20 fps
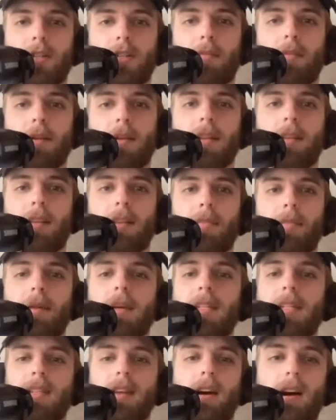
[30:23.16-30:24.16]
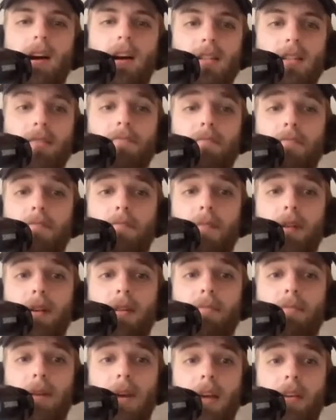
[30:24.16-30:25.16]
I mean, it makes the Hawks
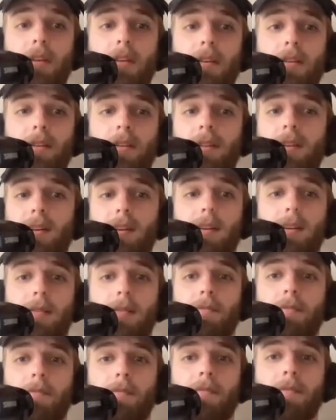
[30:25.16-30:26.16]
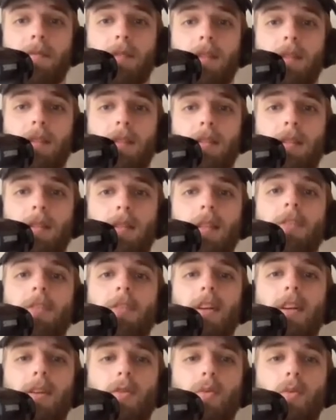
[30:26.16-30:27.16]
better. Um, they yeah.
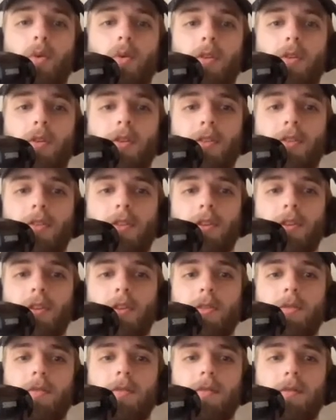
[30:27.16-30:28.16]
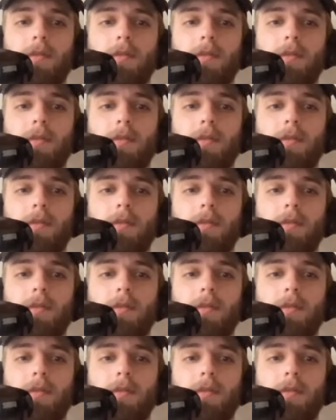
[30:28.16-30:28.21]
traded Werder too.